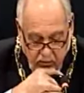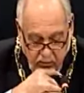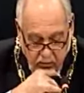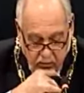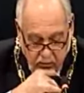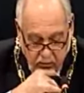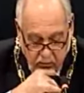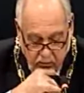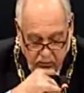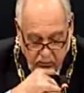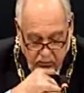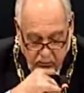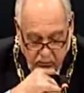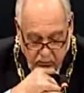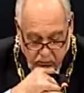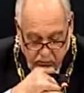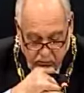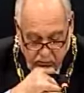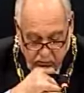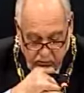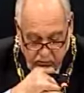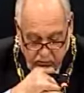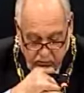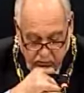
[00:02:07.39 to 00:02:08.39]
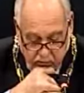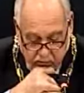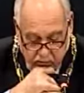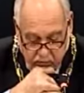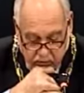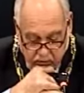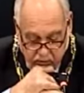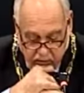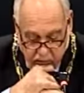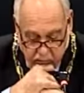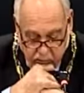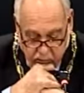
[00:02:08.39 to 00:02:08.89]
on the 14th of
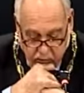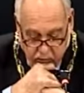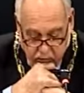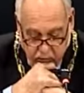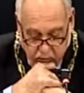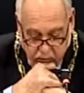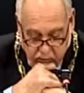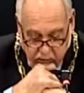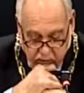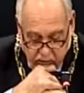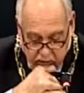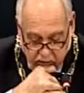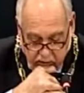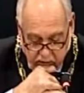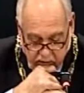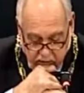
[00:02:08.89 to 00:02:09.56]
December 2016